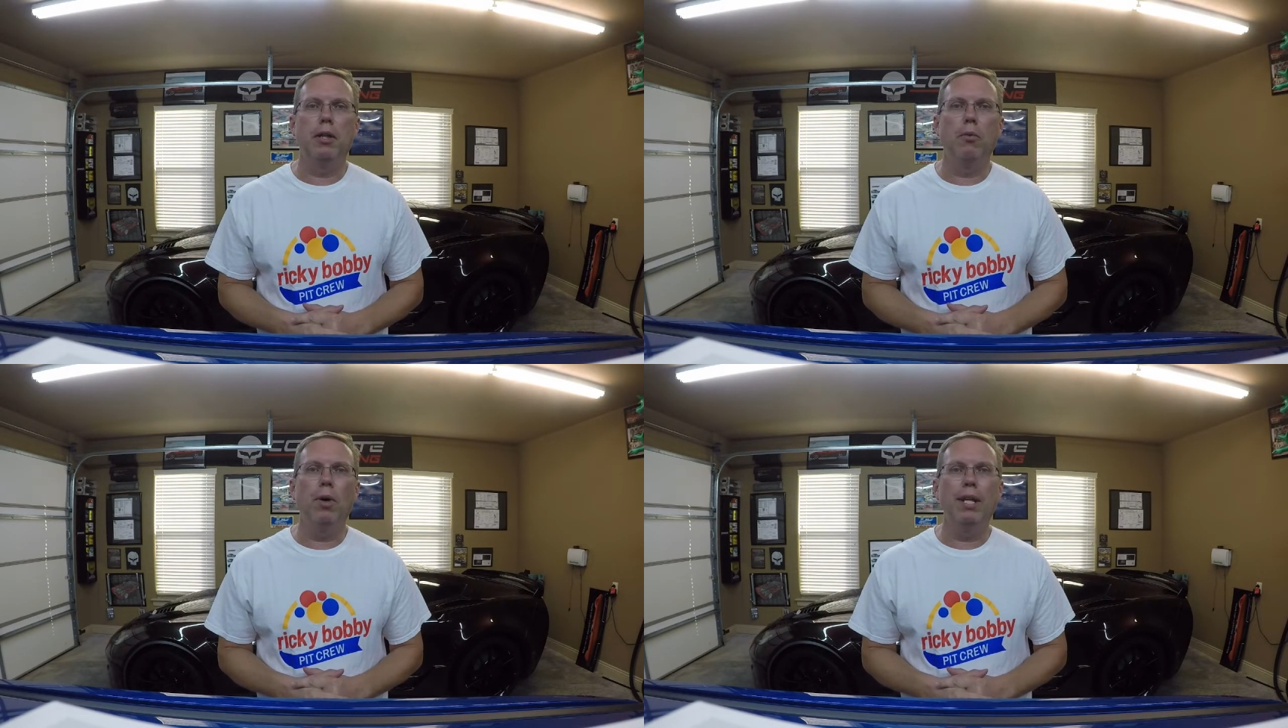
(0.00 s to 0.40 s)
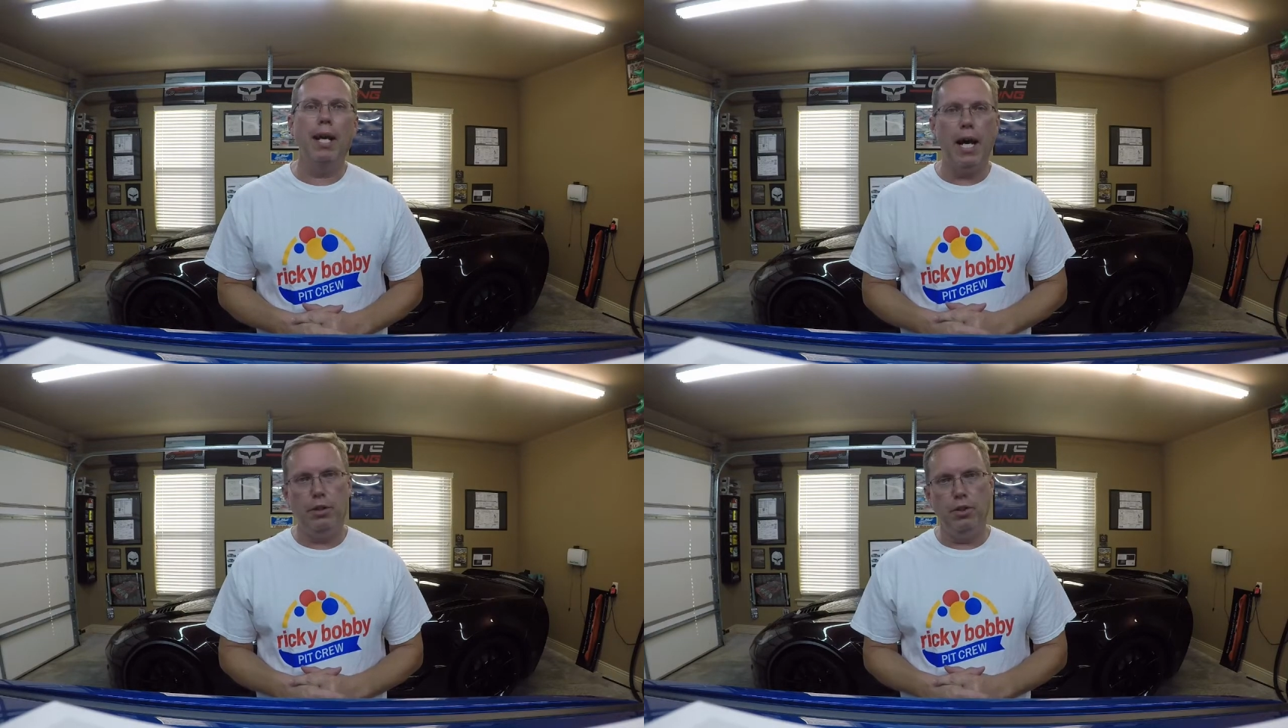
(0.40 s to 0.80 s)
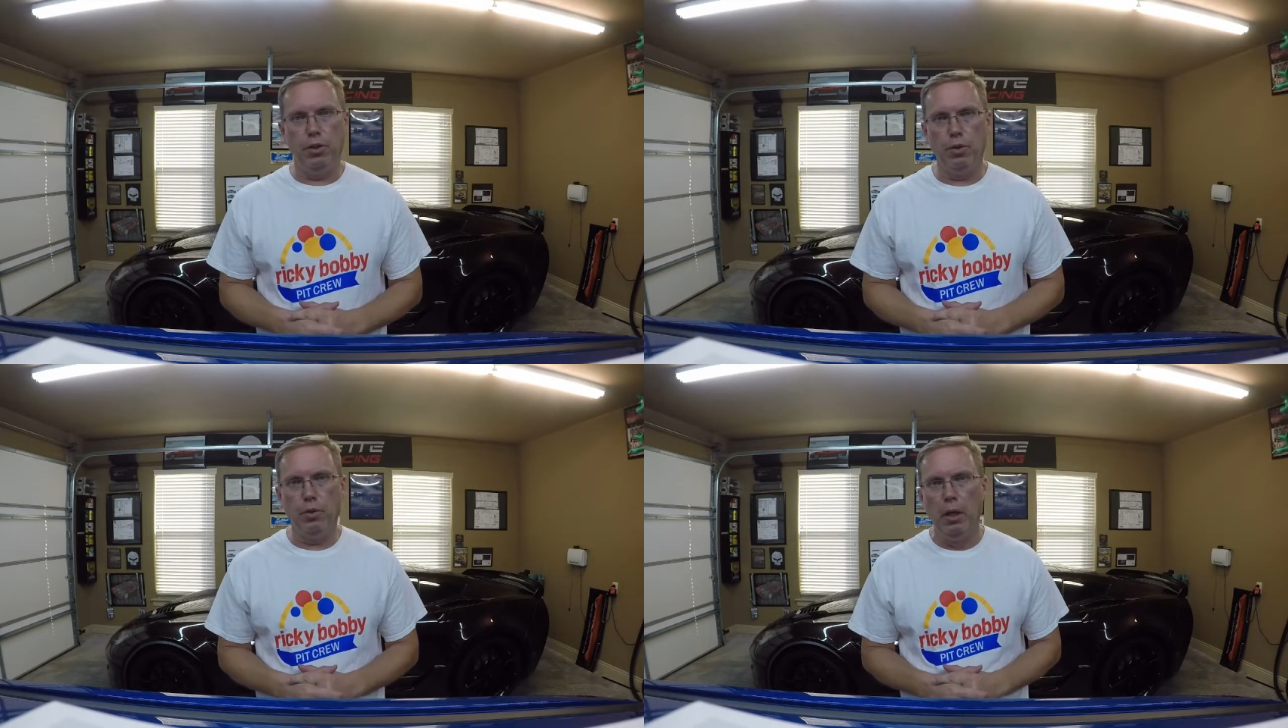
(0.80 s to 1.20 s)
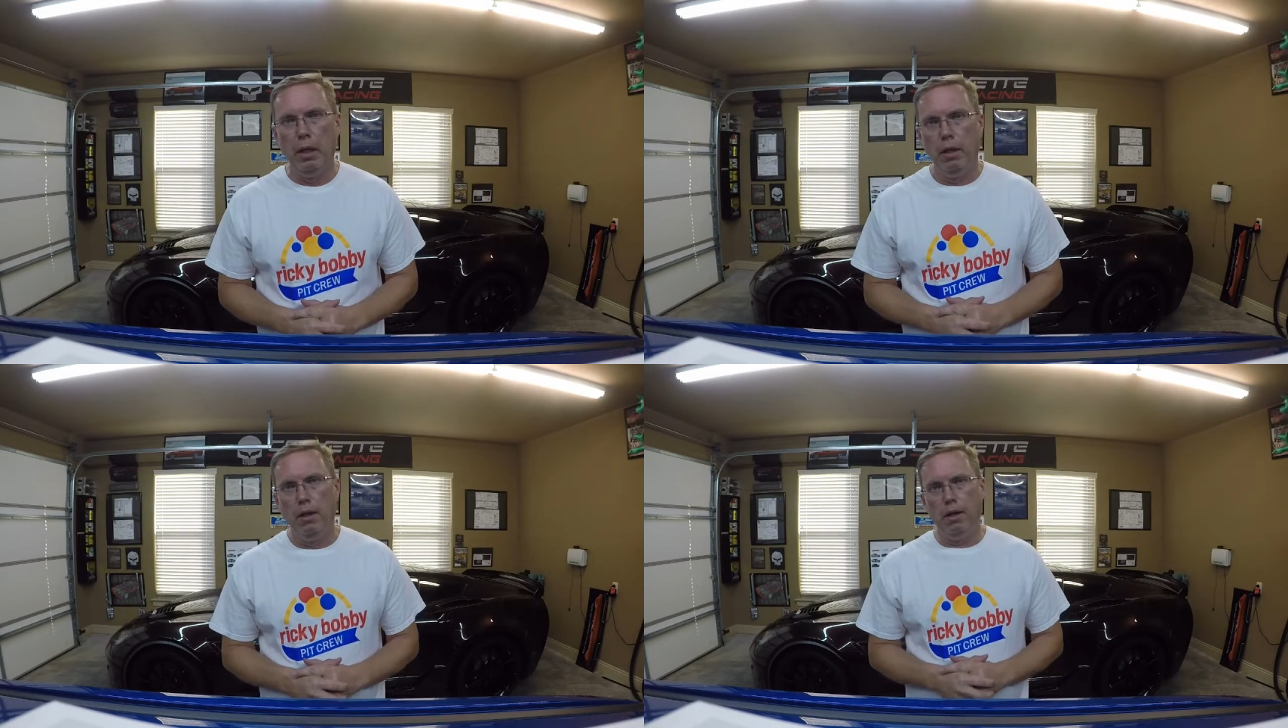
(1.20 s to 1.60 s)
what not to do
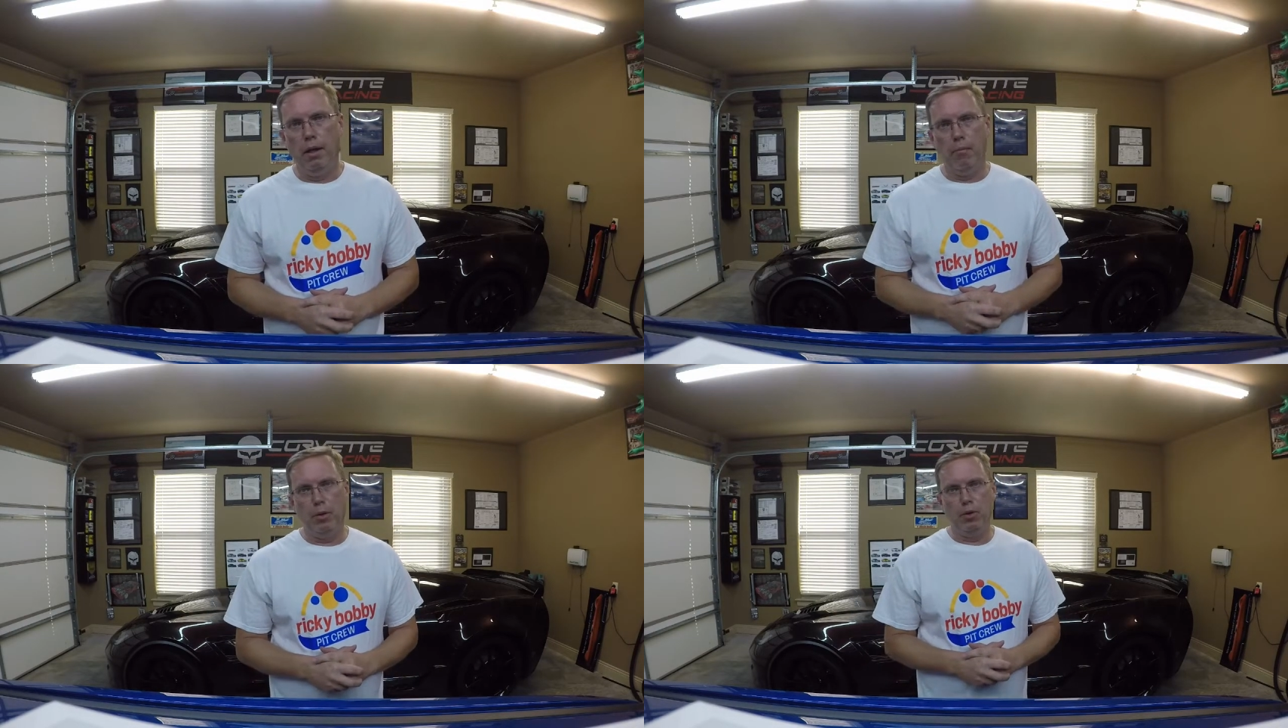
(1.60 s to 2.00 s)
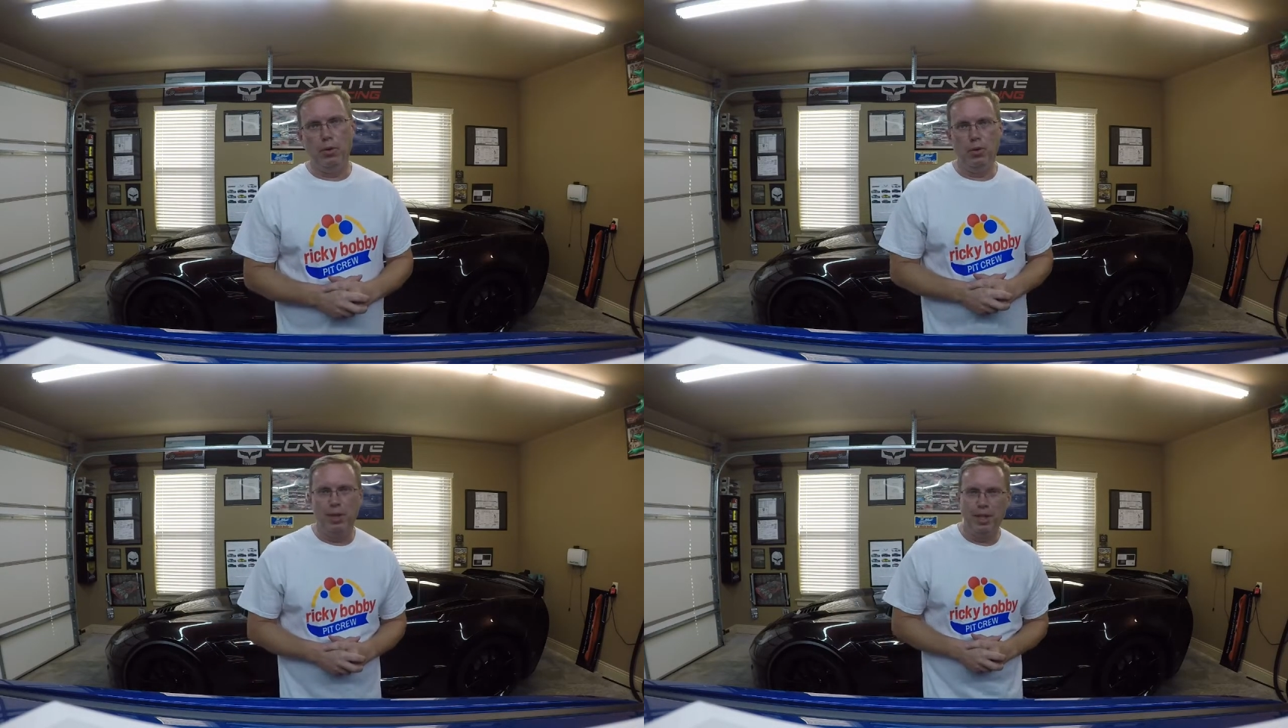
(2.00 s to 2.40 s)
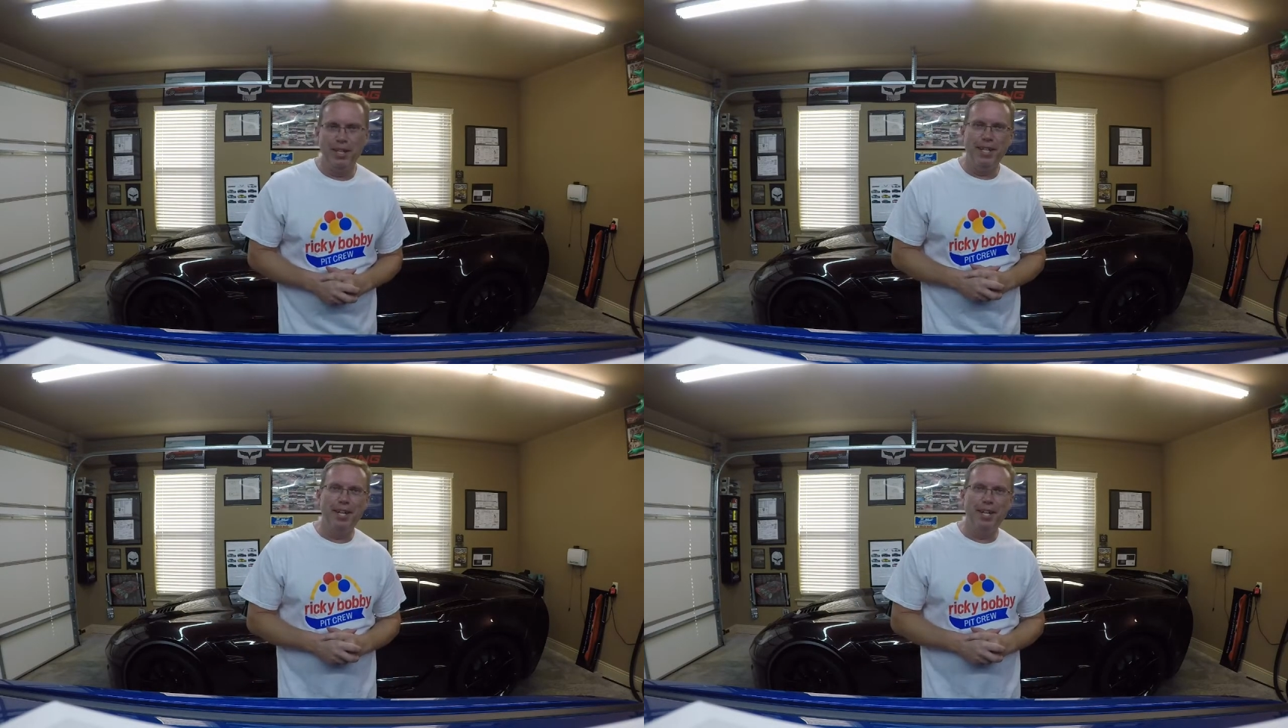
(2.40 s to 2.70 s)
when you're doing